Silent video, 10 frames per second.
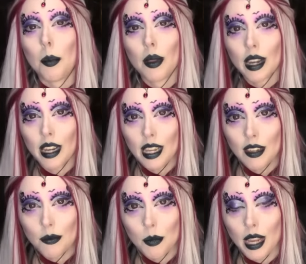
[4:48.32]

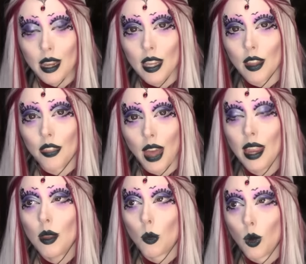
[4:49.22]
believe me,
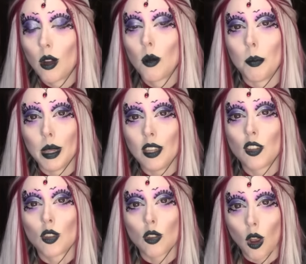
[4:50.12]
they will be
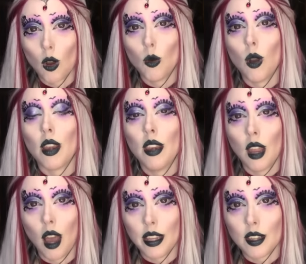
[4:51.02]
so
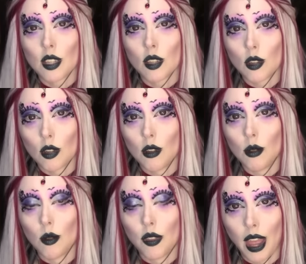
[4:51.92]
nice
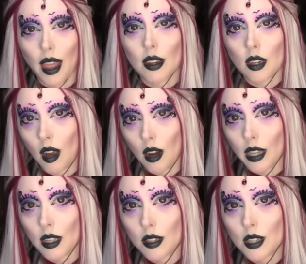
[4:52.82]
to their
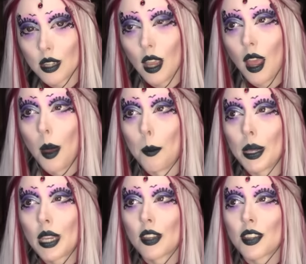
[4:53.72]
targets,
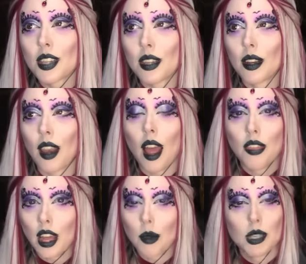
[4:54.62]
because, like,
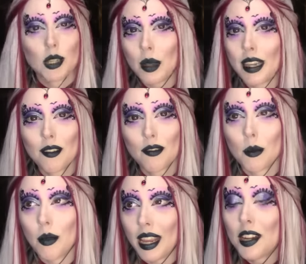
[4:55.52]
and I'm speaking
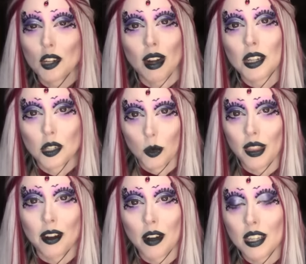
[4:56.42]
from interactions with
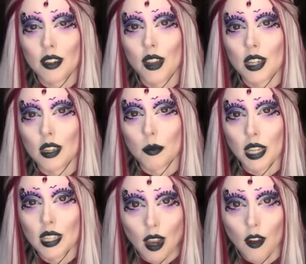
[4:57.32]
anorexia fetishists
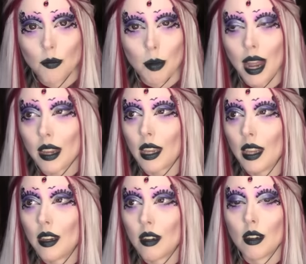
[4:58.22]
myself back
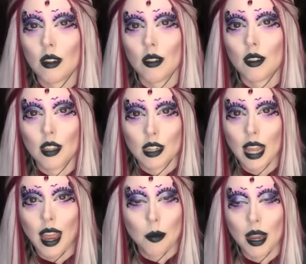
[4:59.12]
in the
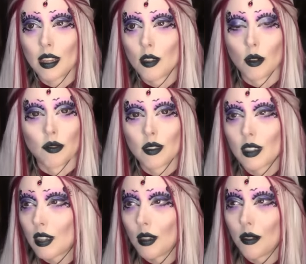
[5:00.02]
day, back in sort of
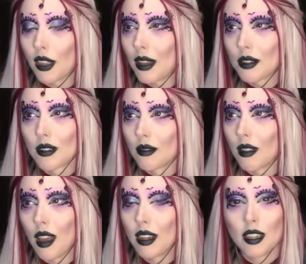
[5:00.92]
2000,
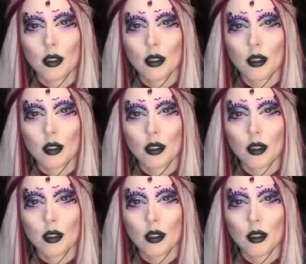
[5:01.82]
early